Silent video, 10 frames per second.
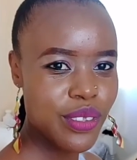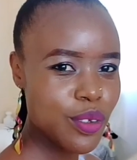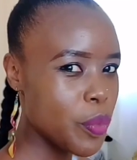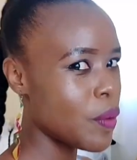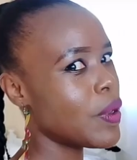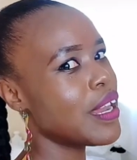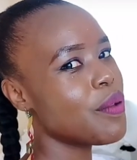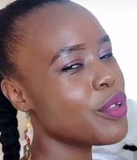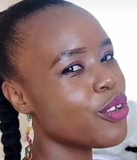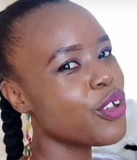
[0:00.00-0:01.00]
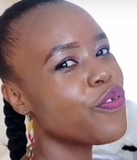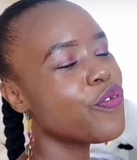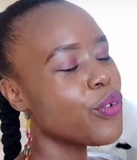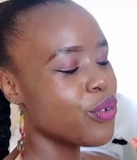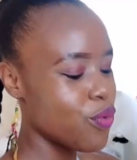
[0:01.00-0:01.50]
so probably let me know
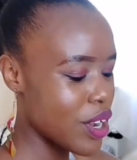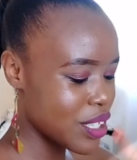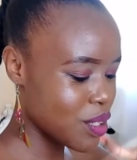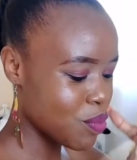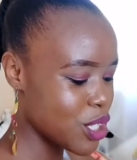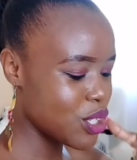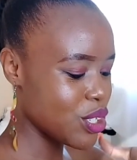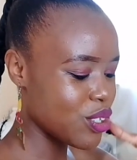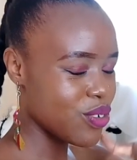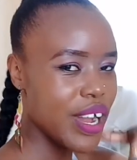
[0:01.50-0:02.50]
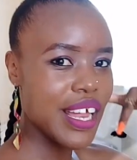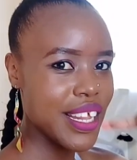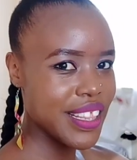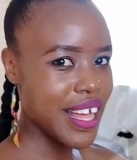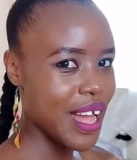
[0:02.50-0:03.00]
if you'd want me to do
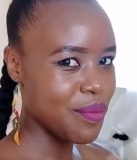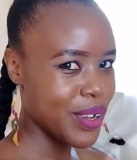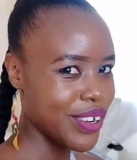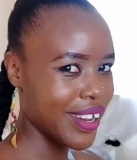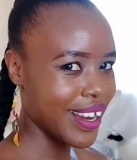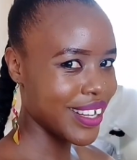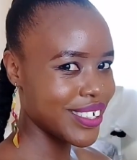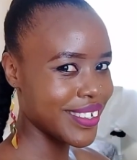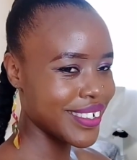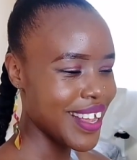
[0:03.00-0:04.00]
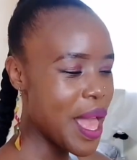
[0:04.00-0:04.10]
another handbag collection.